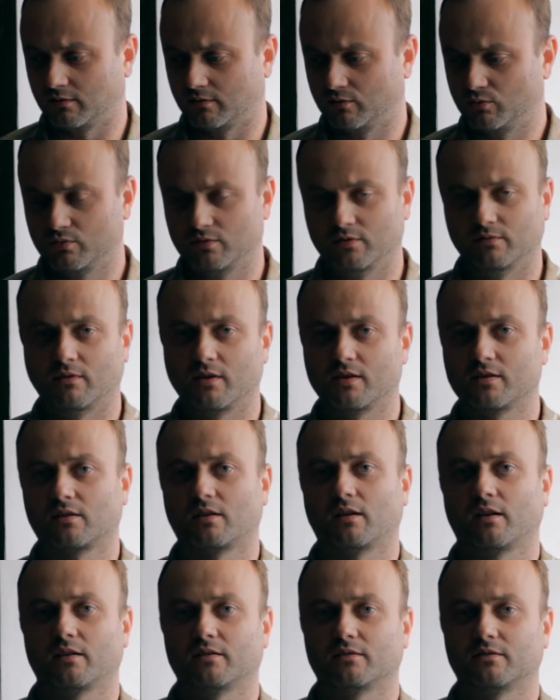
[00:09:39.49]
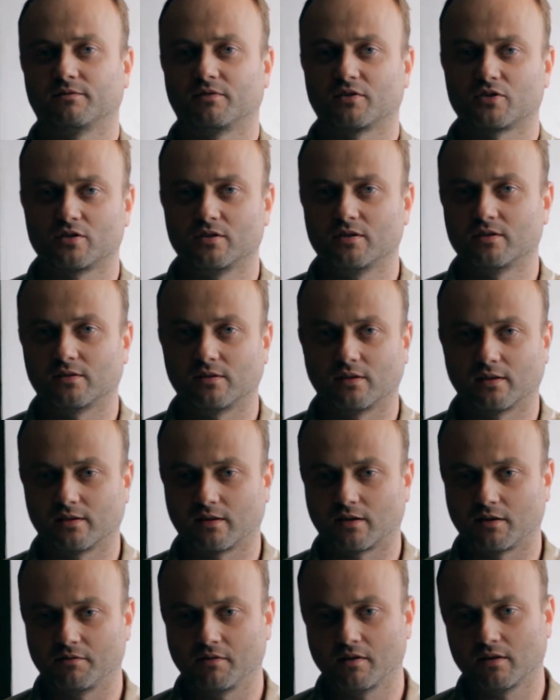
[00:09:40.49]
Ukrainian people and
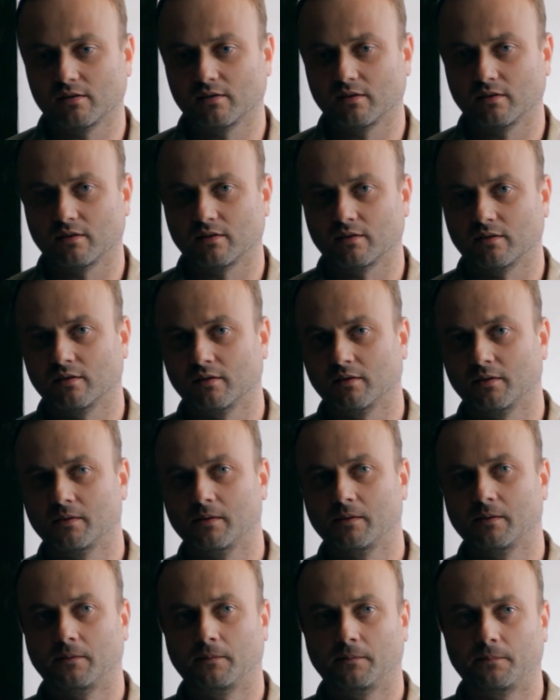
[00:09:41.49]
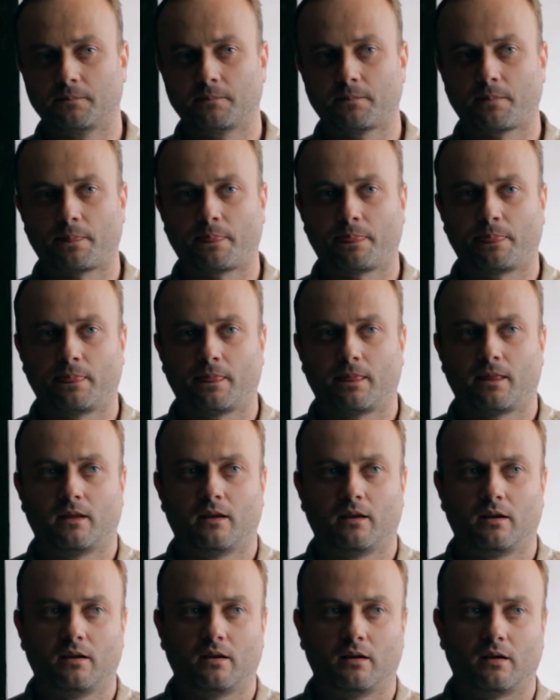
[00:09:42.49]
Ukrainian troops are explicit
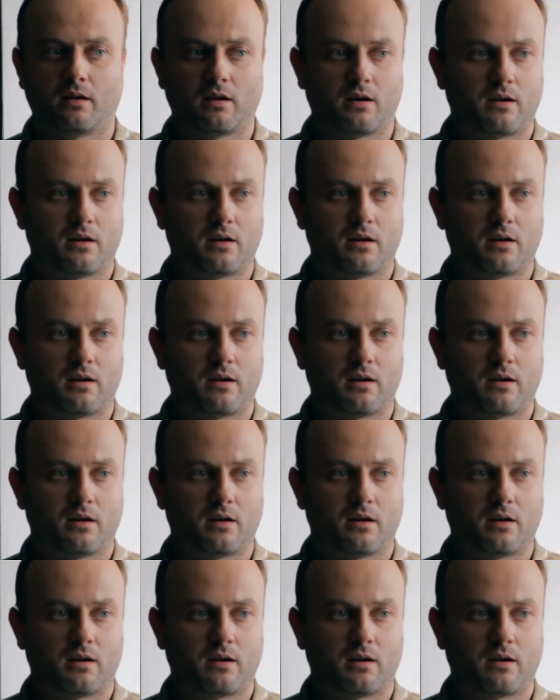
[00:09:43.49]
fascists.